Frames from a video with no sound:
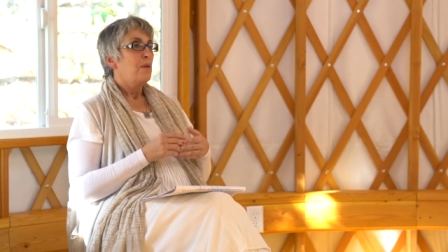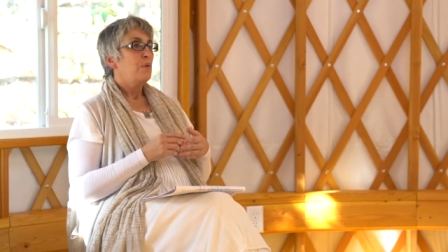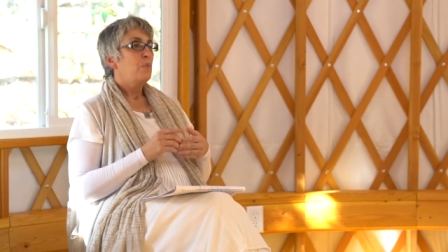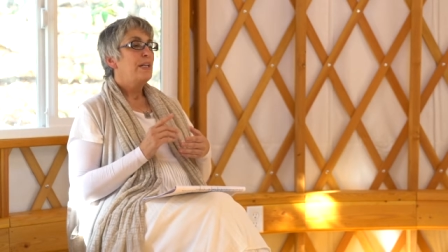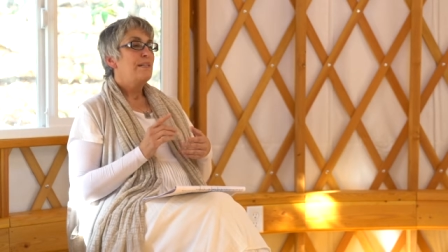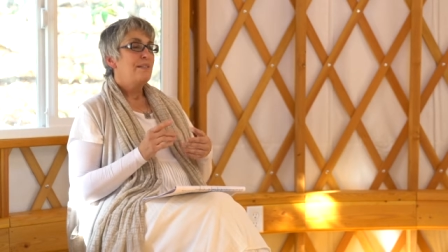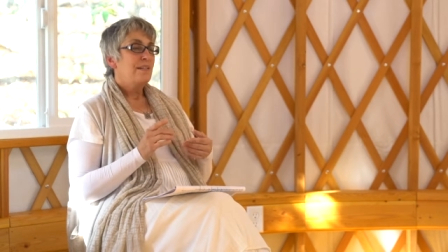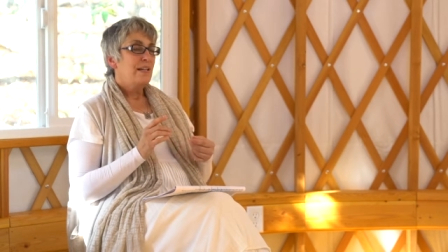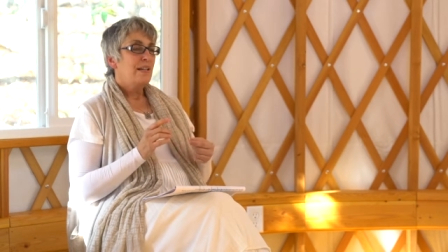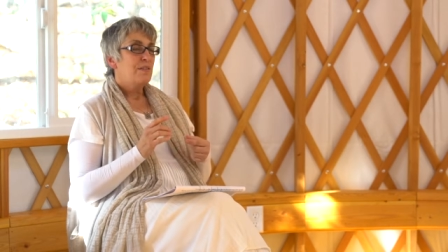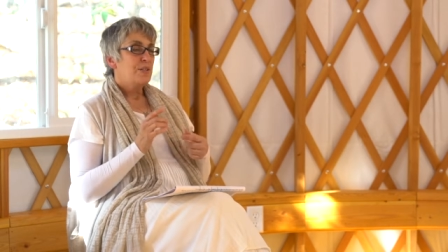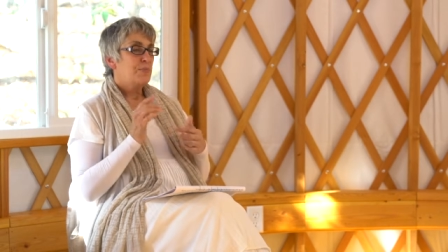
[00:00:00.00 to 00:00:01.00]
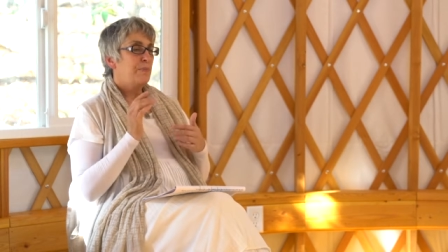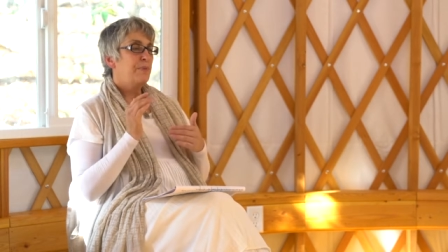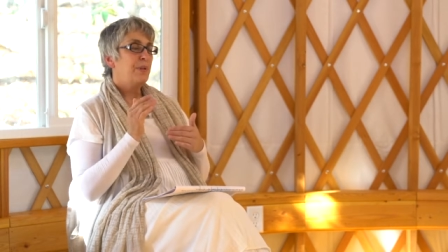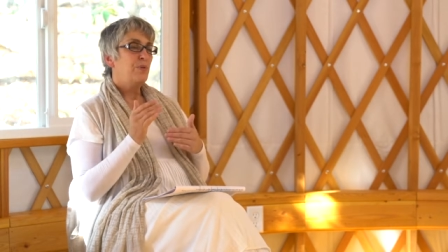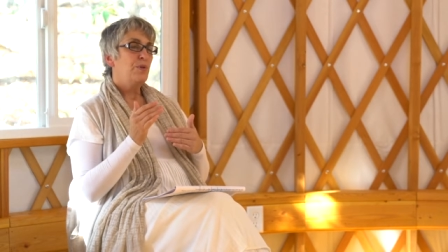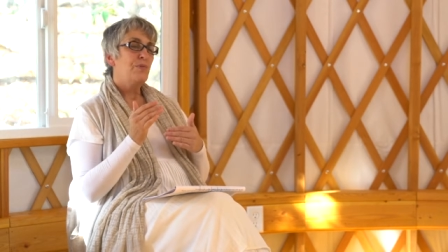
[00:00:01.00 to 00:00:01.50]
we see this
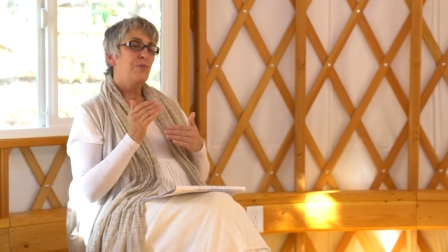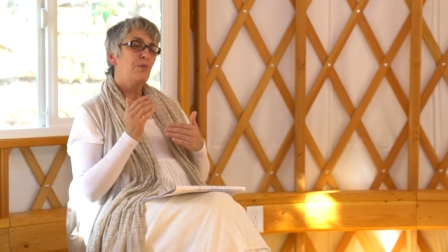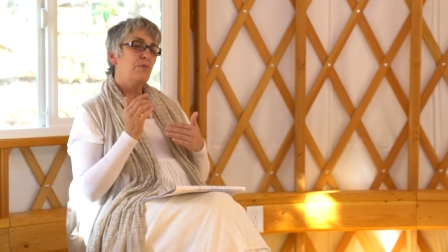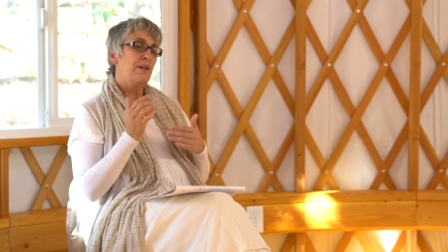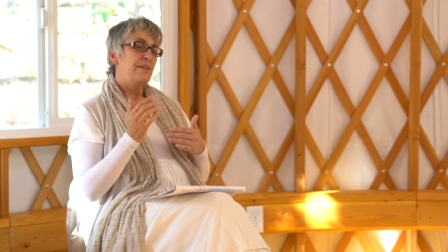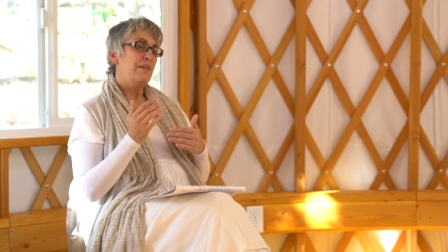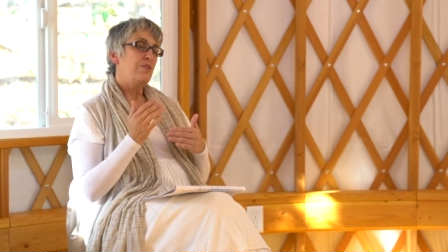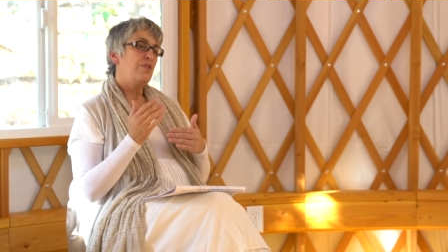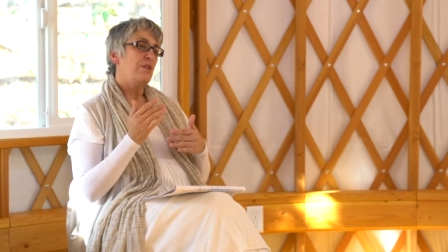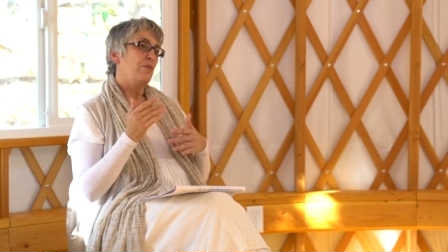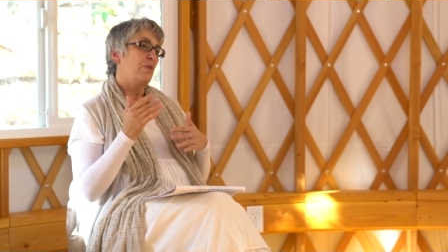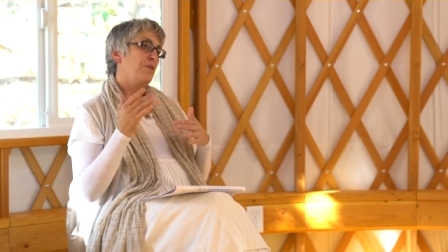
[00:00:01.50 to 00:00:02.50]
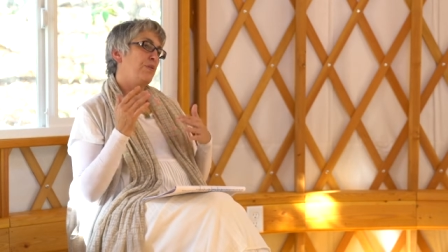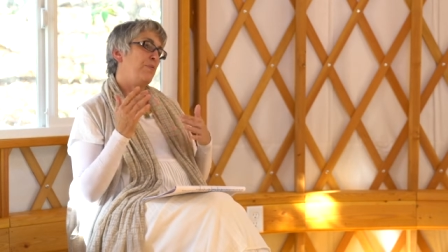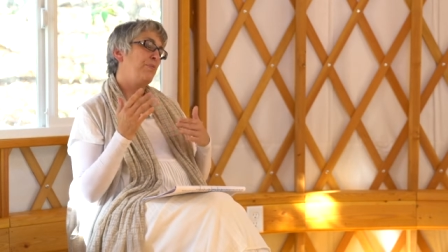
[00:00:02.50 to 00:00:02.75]
beautiful rendition or this